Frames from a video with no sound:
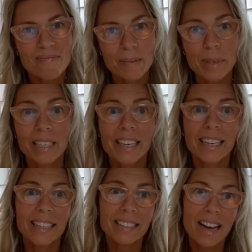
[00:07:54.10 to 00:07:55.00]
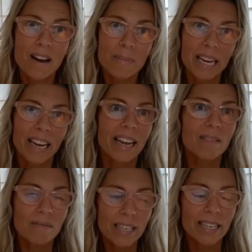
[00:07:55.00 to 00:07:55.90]
but it is coming. It
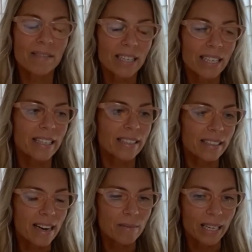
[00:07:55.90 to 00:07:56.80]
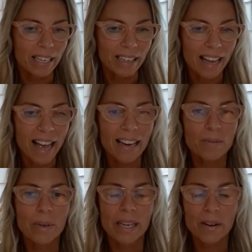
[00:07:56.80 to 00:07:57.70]
really, really is coming. And
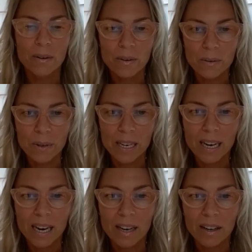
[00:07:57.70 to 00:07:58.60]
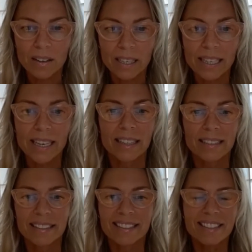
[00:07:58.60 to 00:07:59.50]
we all are,
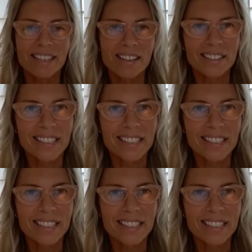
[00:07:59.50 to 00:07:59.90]
it sounds